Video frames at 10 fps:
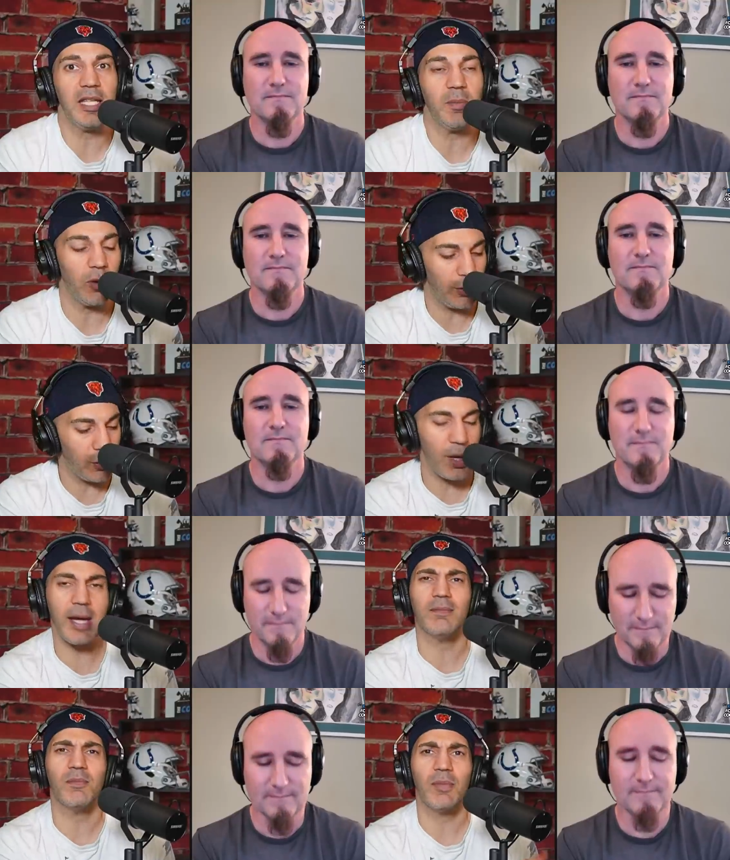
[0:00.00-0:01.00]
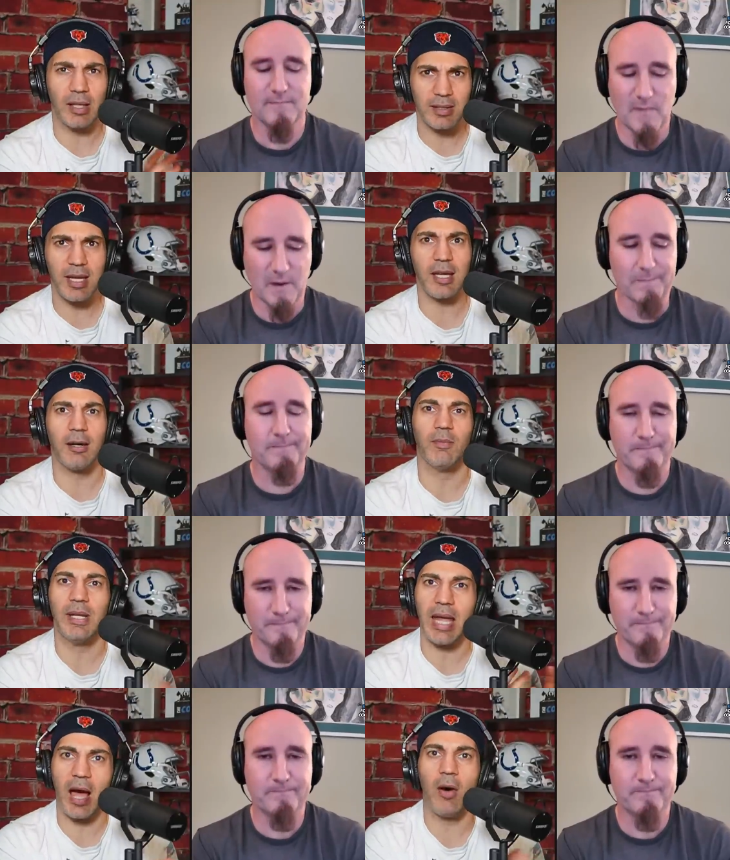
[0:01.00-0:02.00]
Speaker 1: Deebo. Great.
Speaker 2: Mm-hmm.
Speaker 1: I'll take him. But
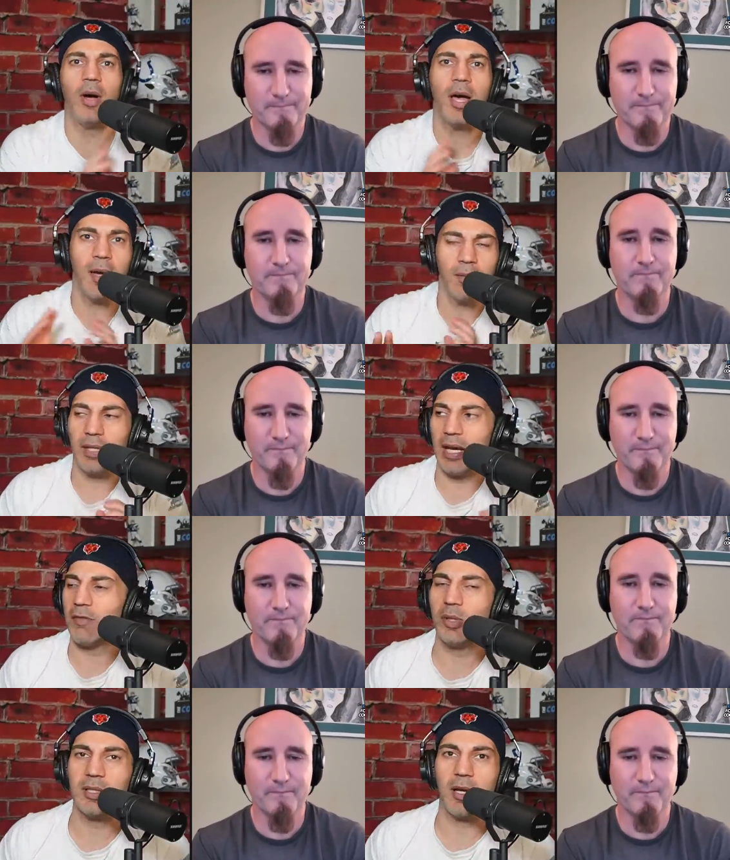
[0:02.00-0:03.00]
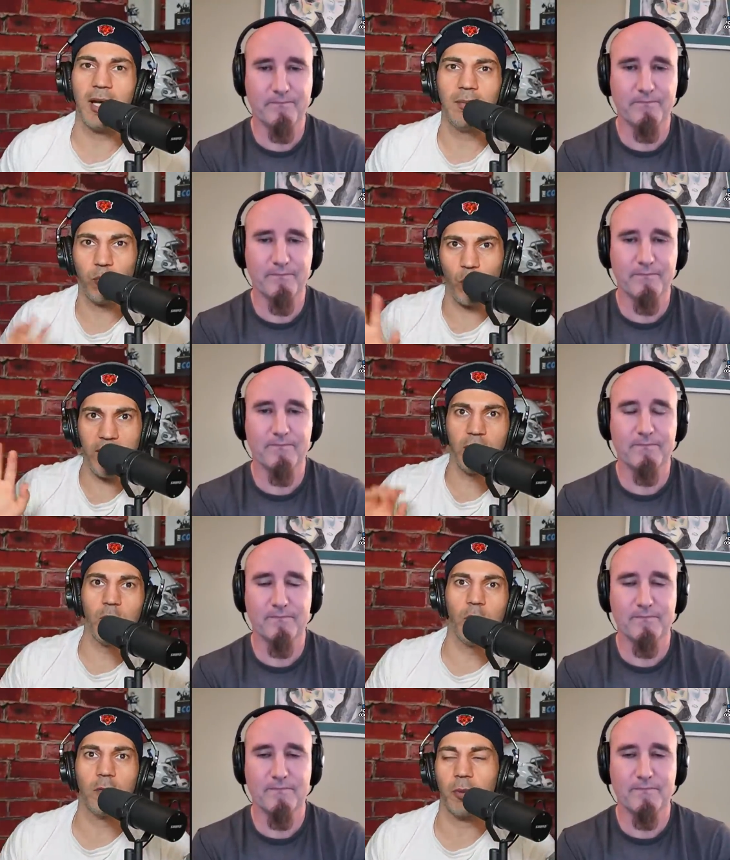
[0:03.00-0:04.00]
now that everyone's on him, way too
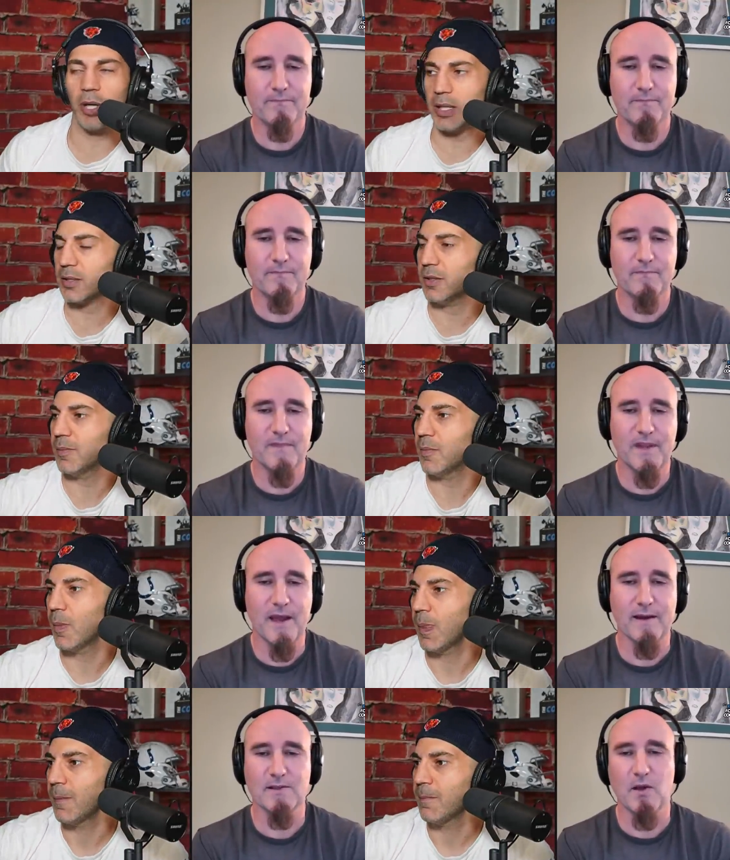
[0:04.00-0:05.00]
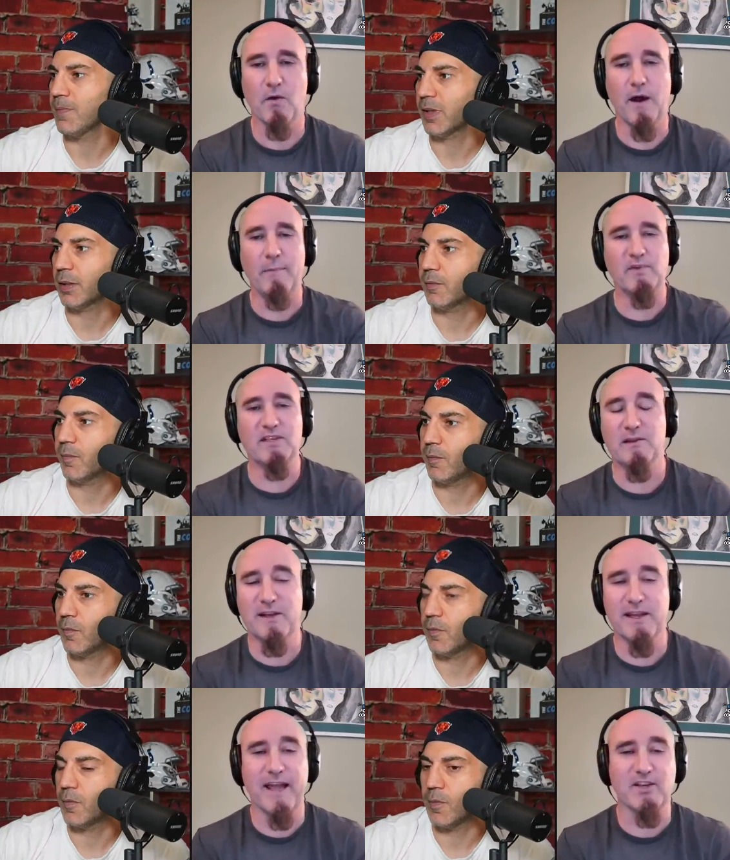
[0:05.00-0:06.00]
overpriced.
Speaker 2: Yeah. So I'm just
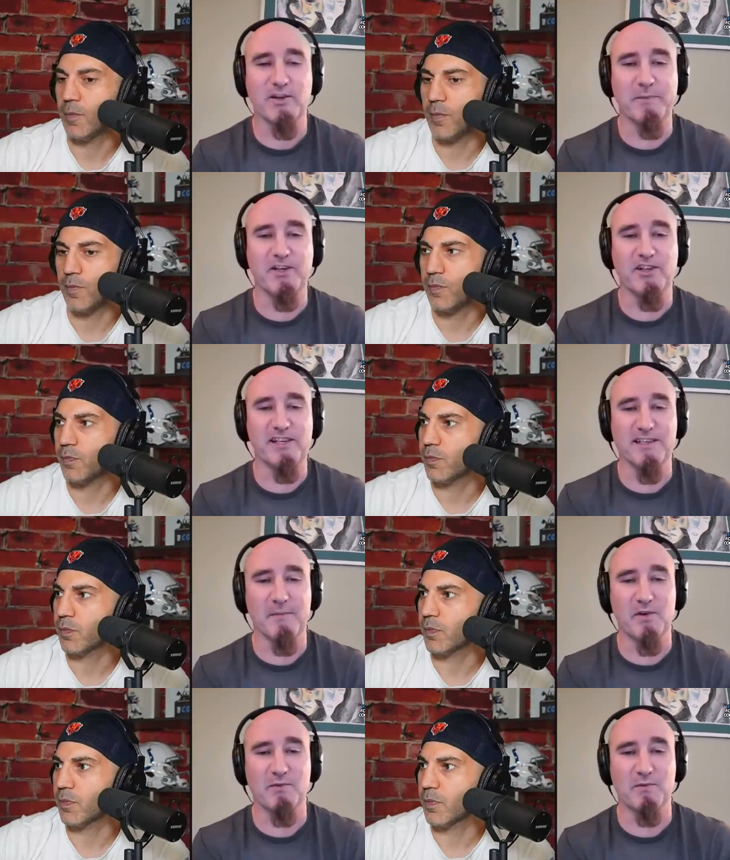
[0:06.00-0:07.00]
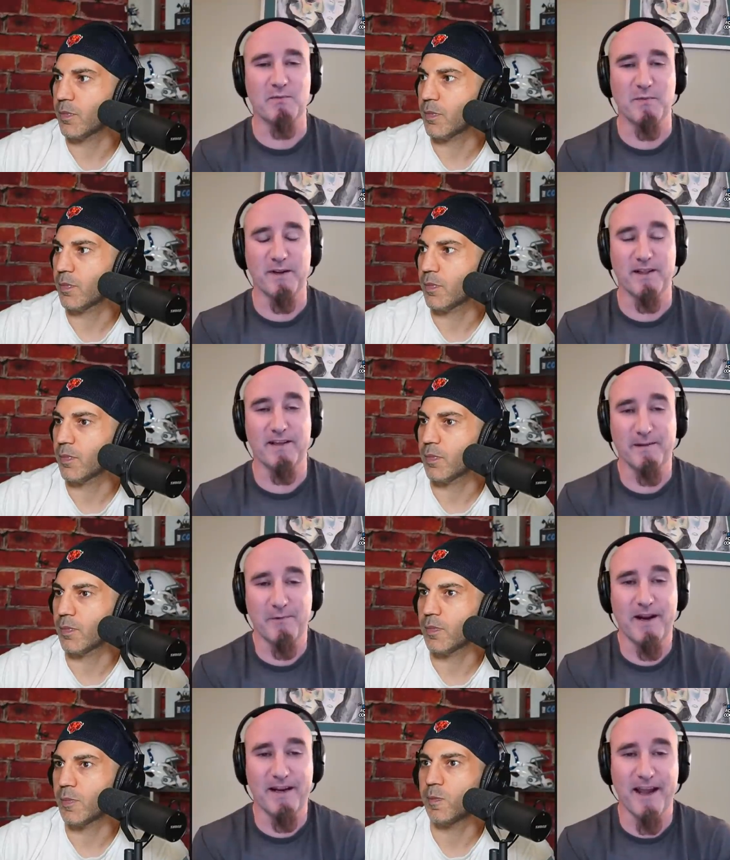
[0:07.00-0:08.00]
looking at Jimmy G's numbers really
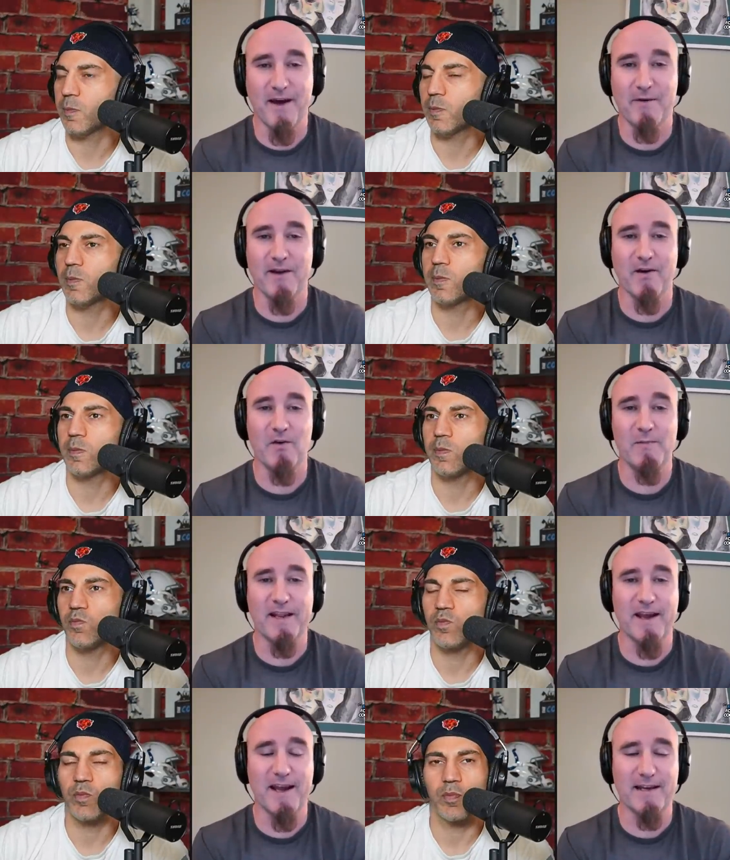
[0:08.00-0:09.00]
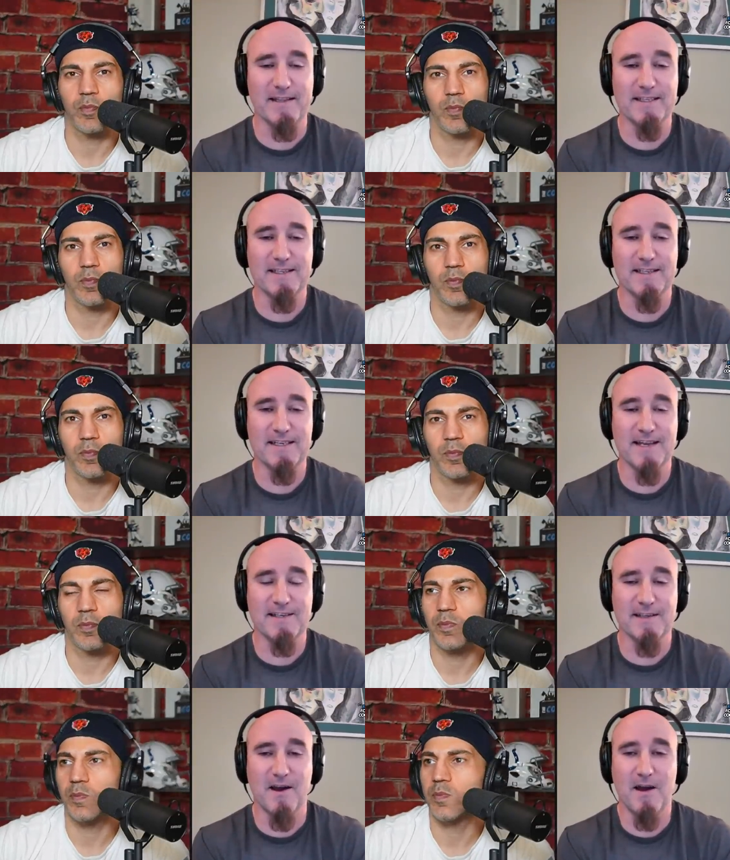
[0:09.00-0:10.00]
right now. And oh my God, this, this
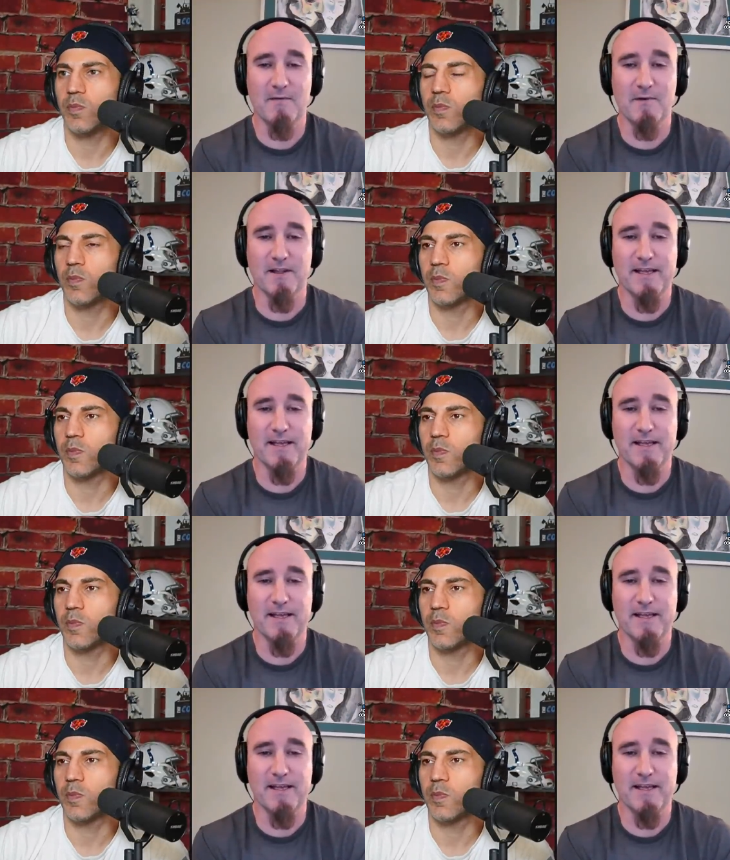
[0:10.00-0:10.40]
guy's awful.